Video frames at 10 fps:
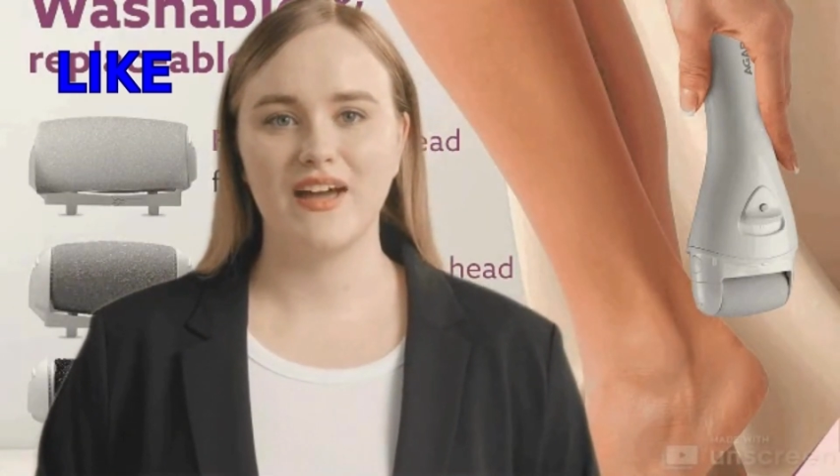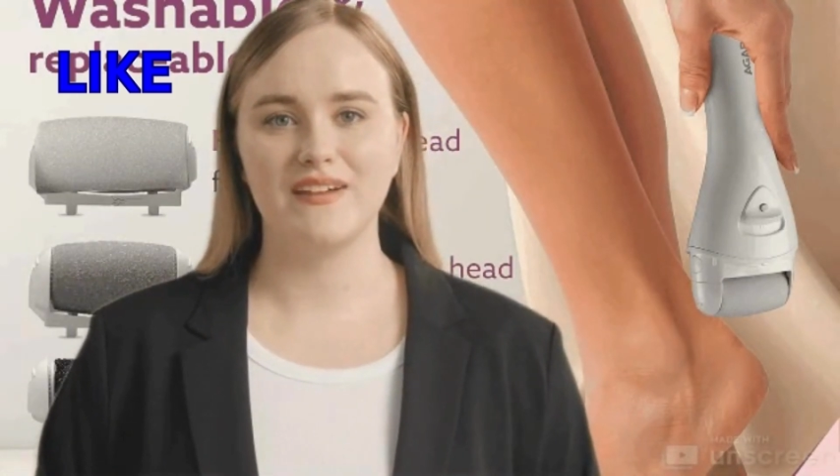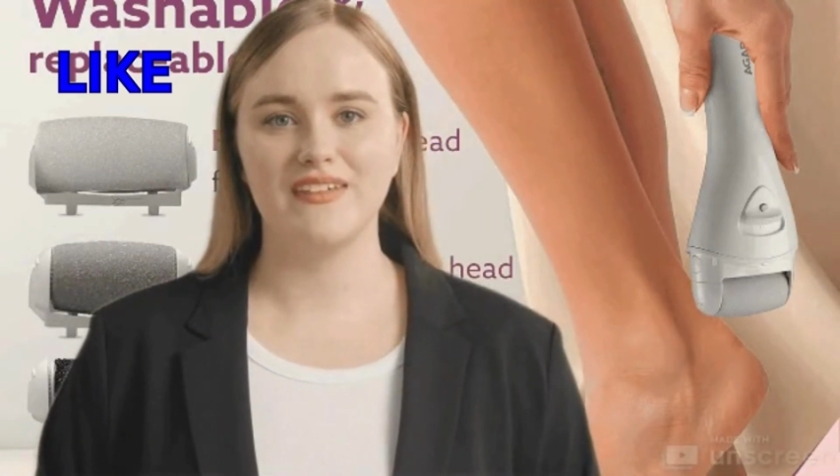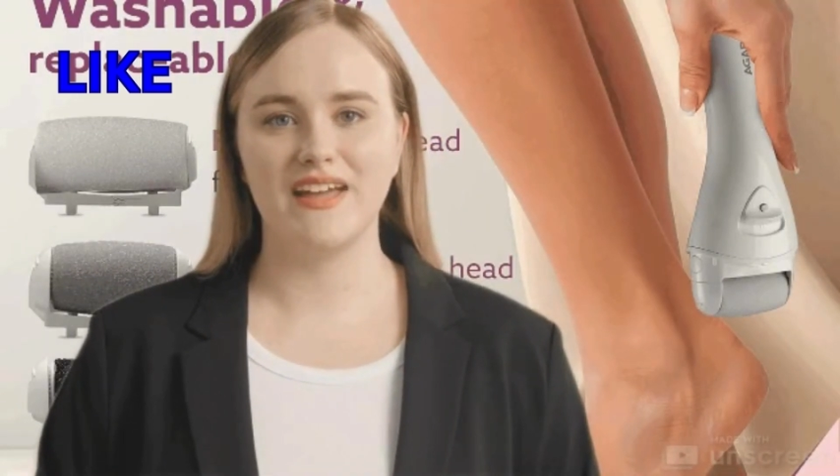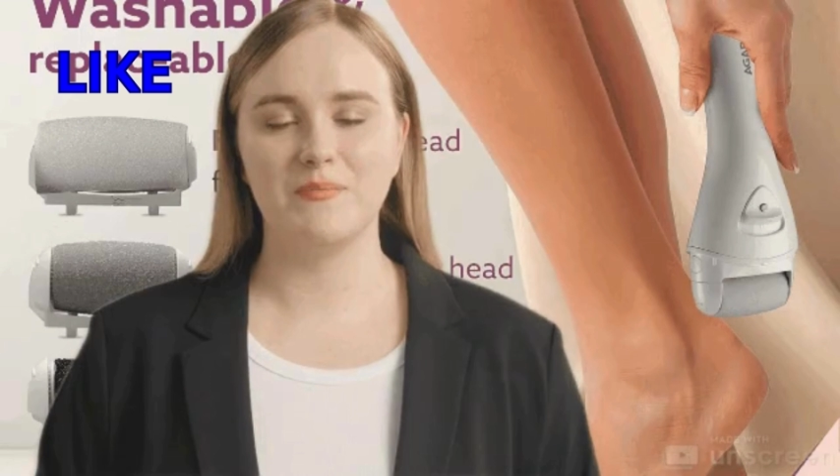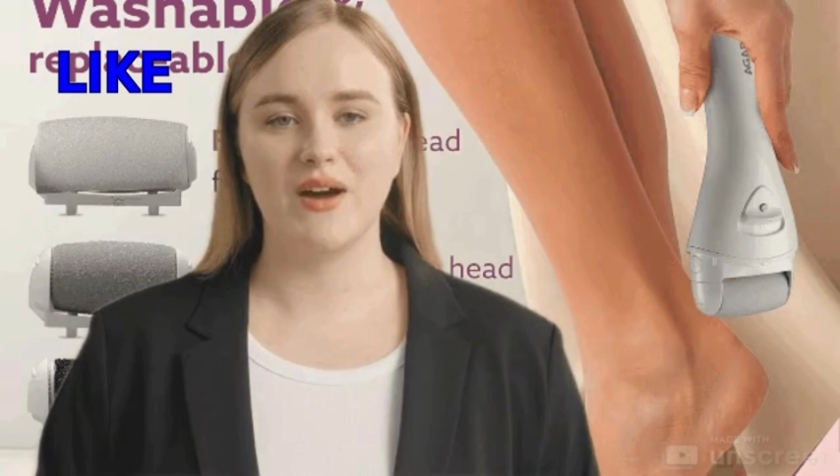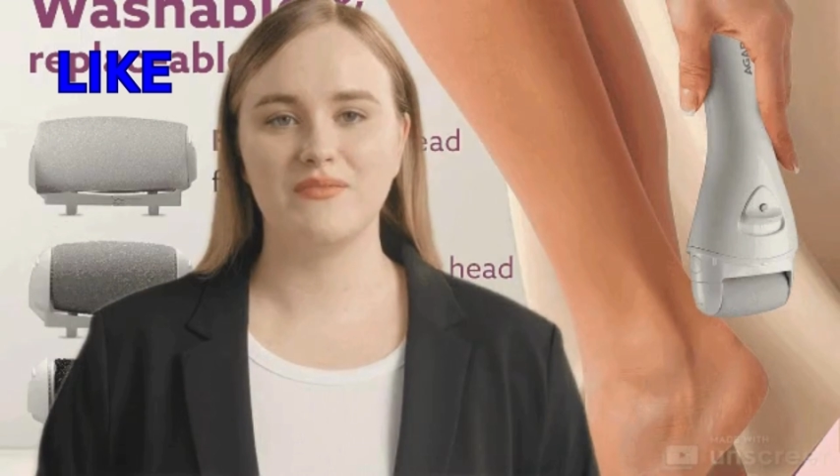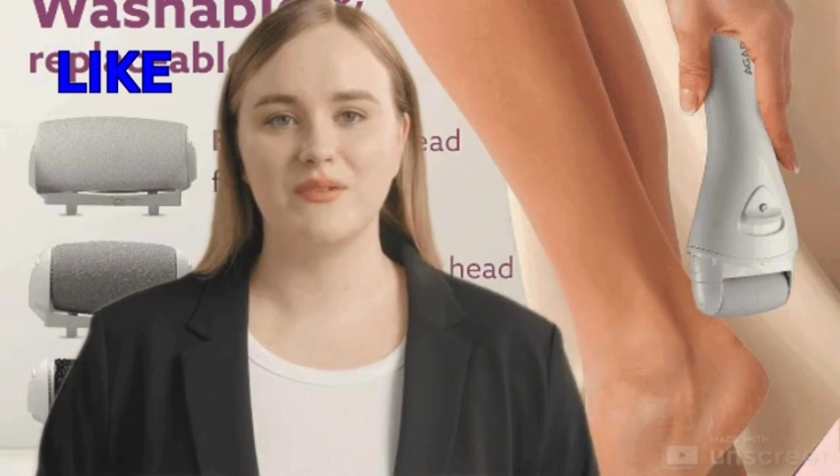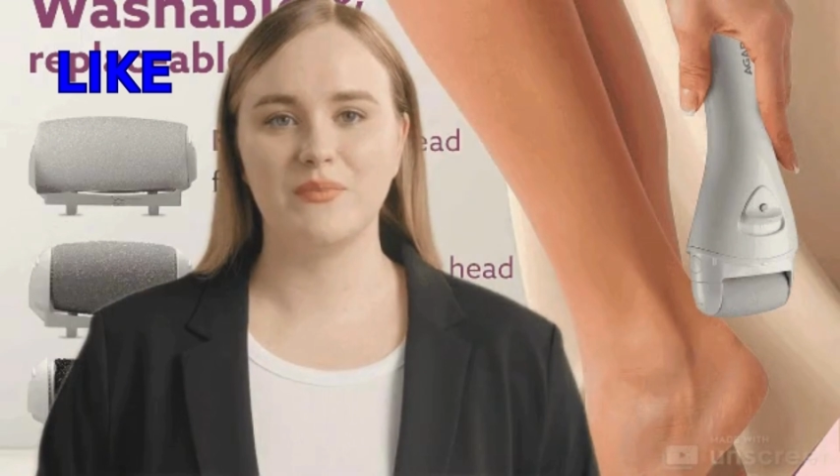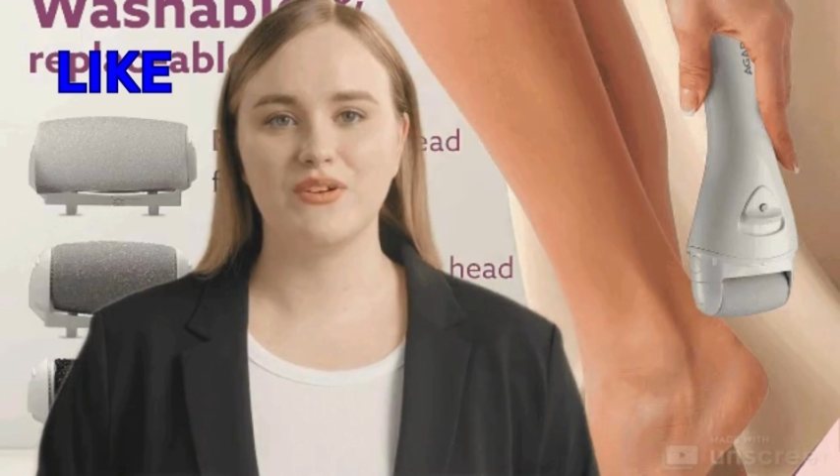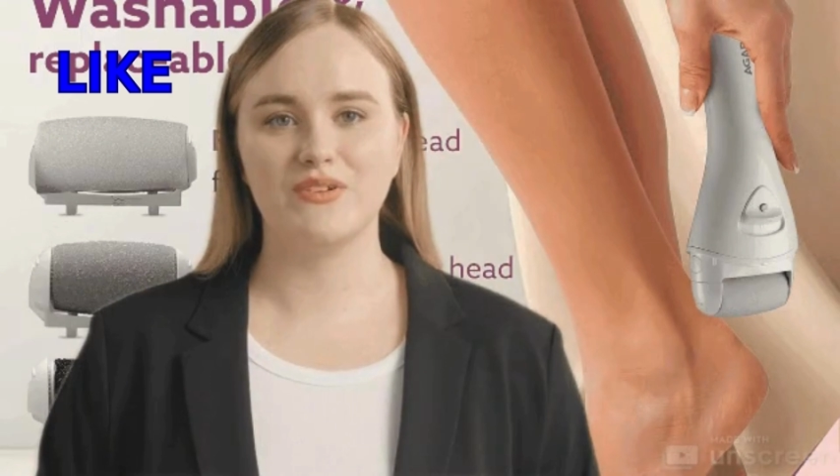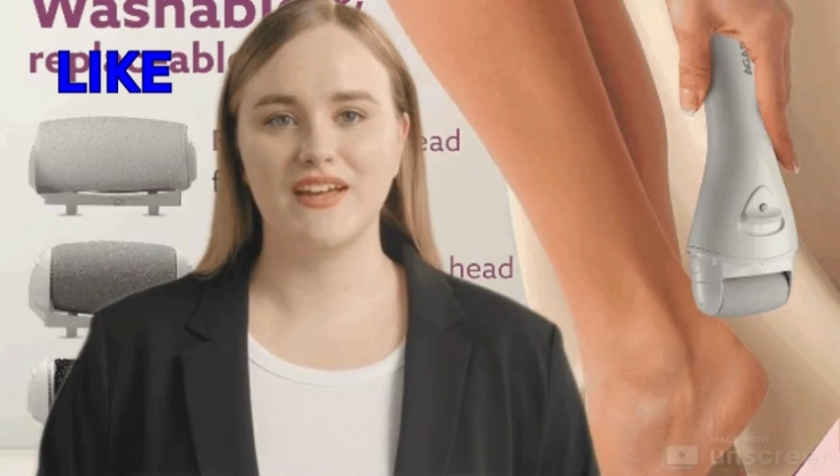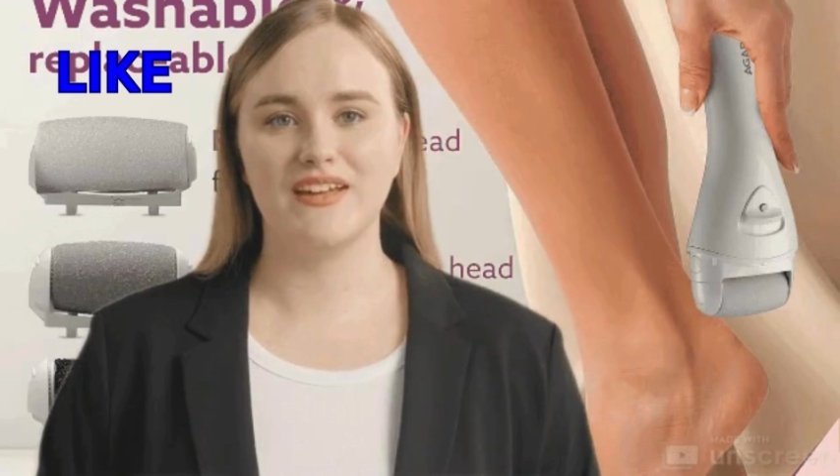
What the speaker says: Roller heads offer a